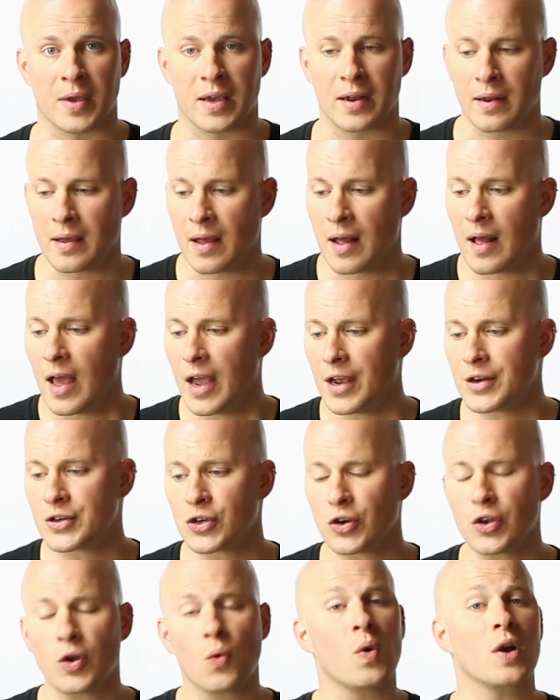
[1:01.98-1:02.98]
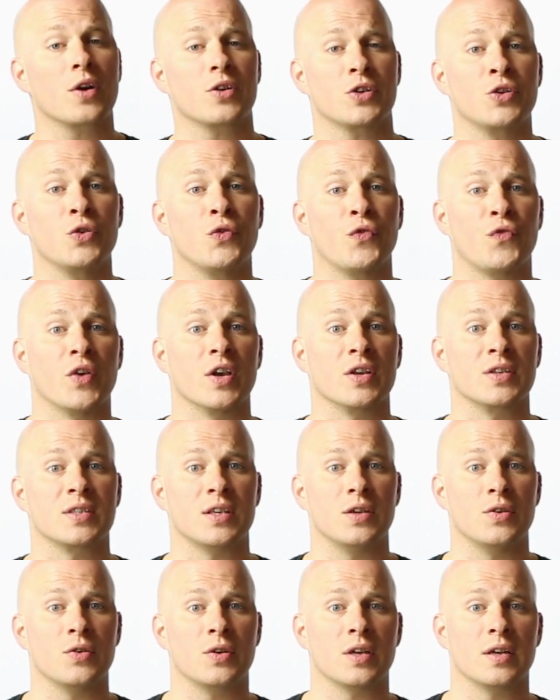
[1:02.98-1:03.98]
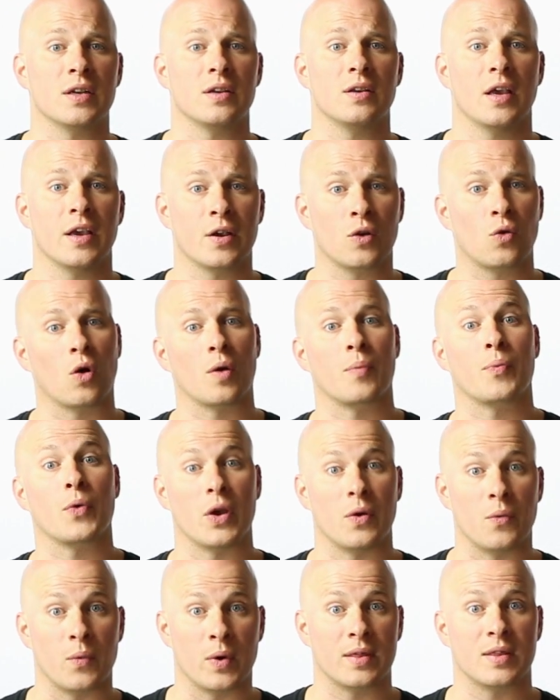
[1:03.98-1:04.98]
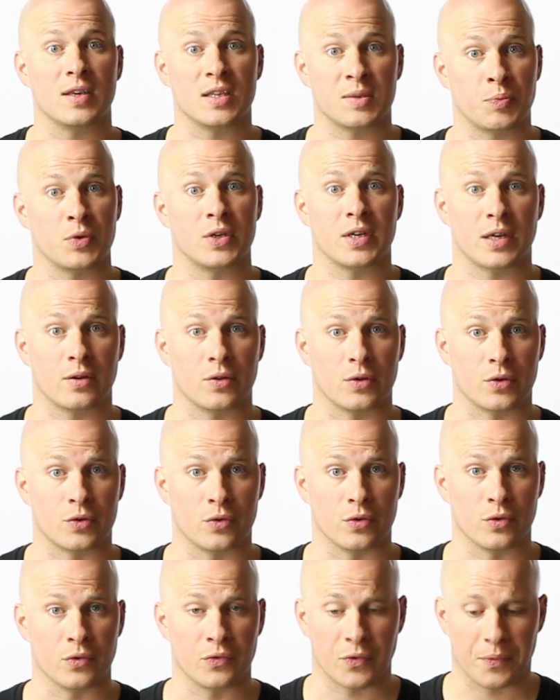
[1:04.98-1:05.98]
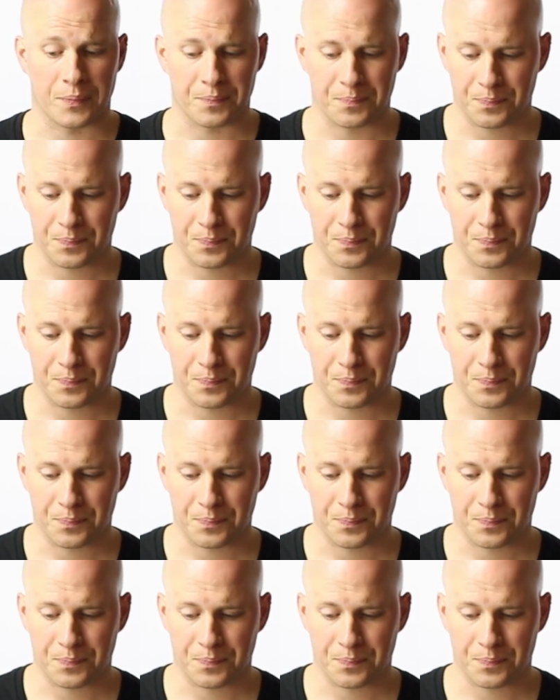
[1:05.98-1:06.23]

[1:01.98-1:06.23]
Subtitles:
bit and show you one or two fills that you can incorporate with this particular groove.